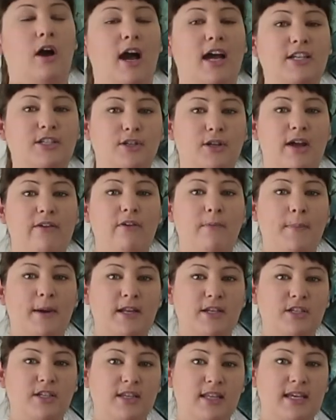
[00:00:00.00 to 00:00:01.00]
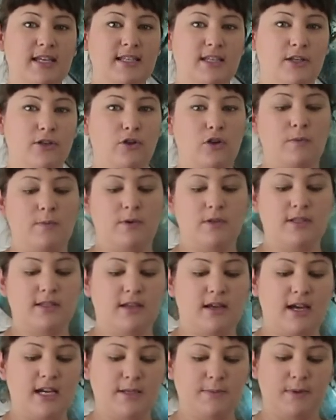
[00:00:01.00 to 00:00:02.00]
I do have a bunch of these in newborn
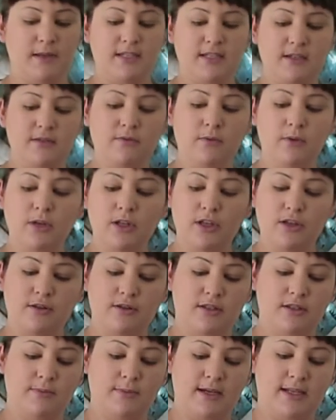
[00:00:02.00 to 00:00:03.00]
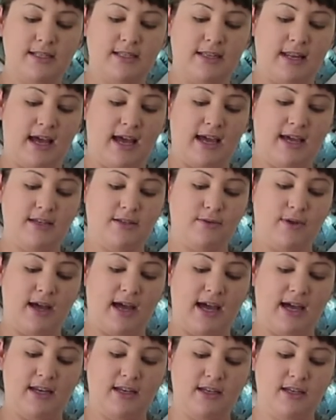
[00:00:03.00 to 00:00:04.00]
size, but I didn't want to use the ones that Hazel
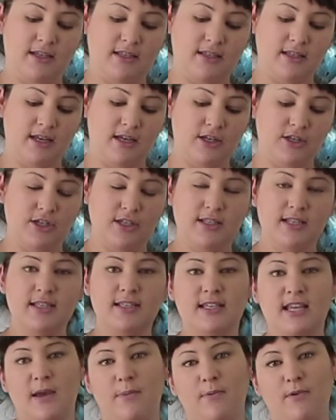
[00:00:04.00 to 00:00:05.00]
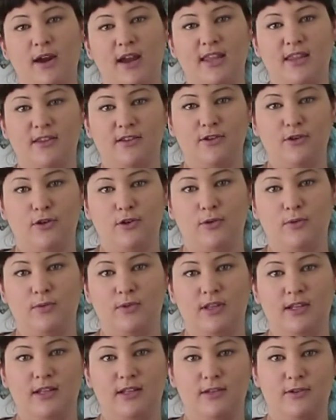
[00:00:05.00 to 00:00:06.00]
had, because just to separate
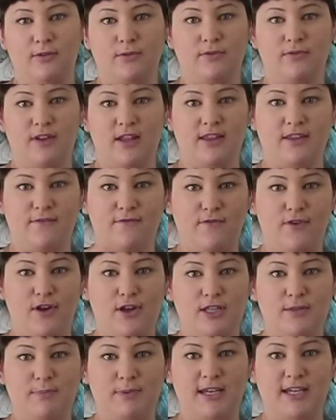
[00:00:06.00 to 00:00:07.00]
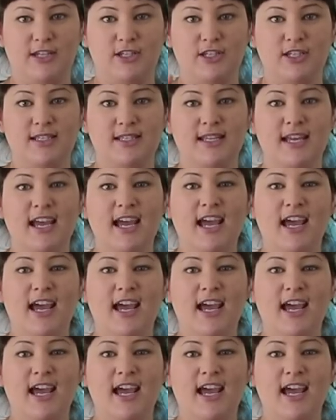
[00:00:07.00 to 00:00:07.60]
the little, like the first pictures.